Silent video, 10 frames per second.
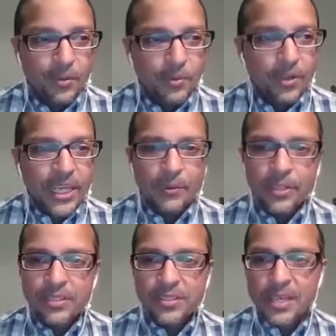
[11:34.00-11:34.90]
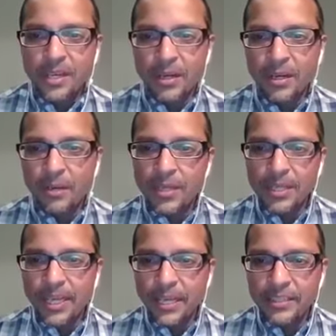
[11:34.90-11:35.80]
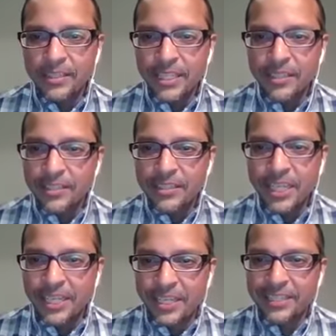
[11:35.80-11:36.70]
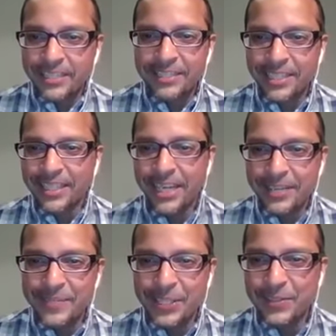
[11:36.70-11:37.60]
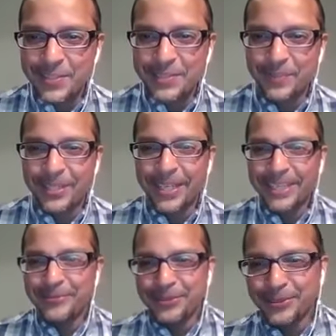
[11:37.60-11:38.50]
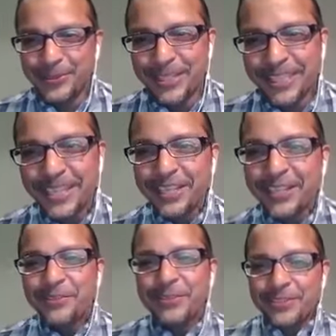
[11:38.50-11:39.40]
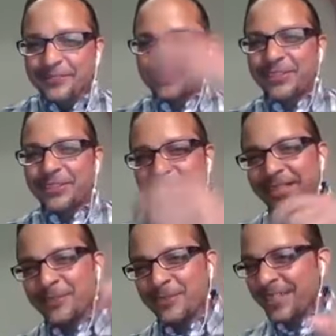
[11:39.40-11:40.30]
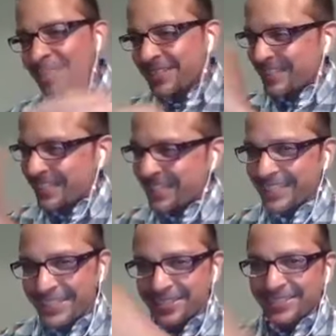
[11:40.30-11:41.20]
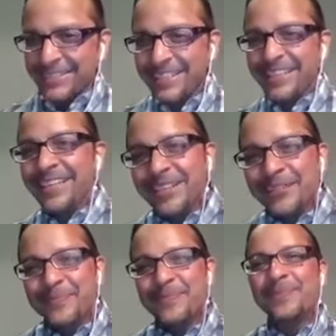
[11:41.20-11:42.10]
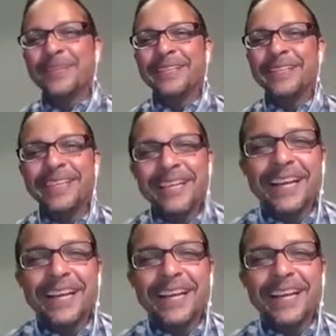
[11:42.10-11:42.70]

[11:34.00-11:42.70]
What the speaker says: Well, not when you're saying a lot, then the time goes by real quick. When you're like, hold on a second. But